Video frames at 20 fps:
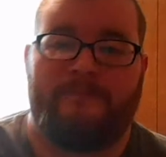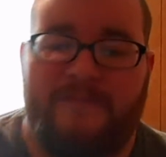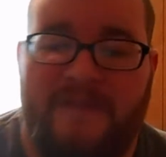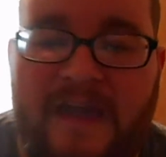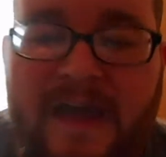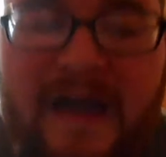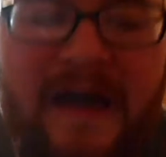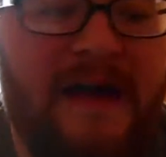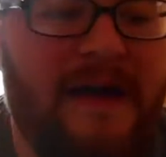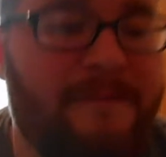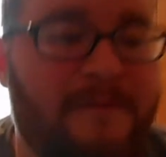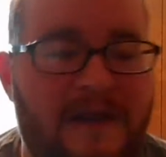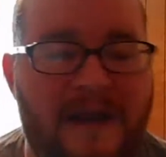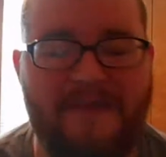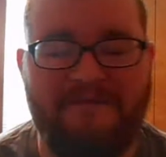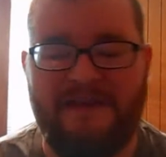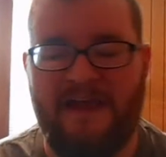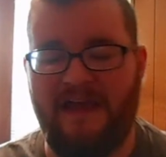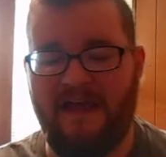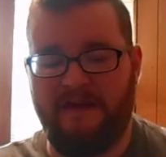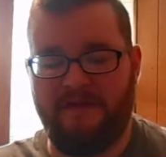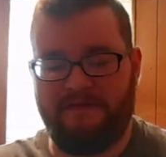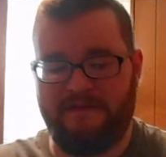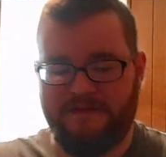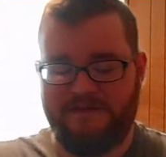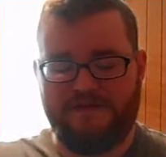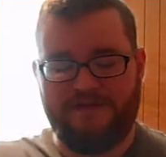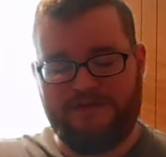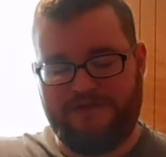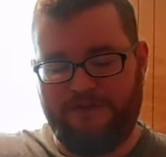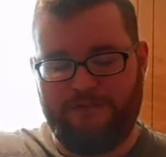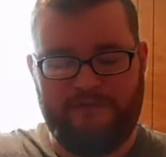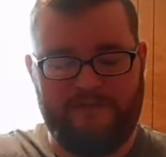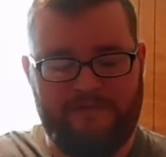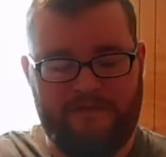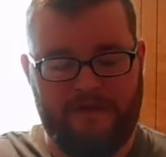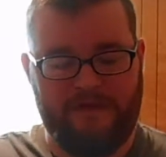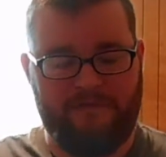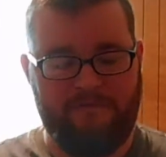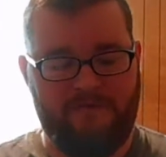God, I'm going to have to edit this stupid
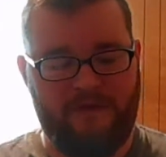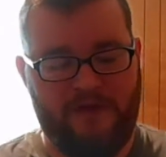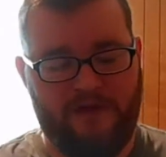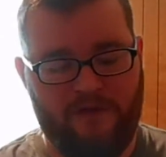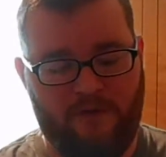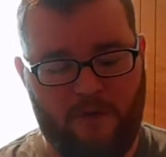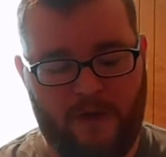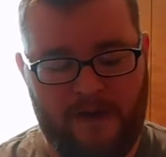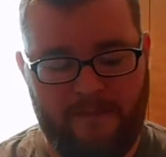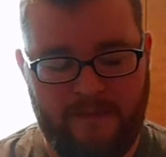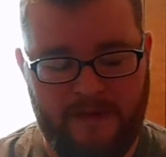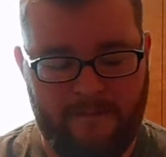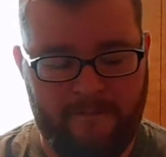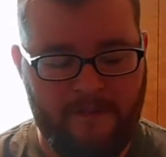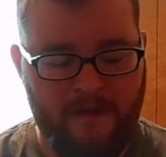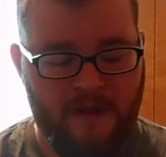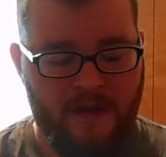fucking video quite a bit.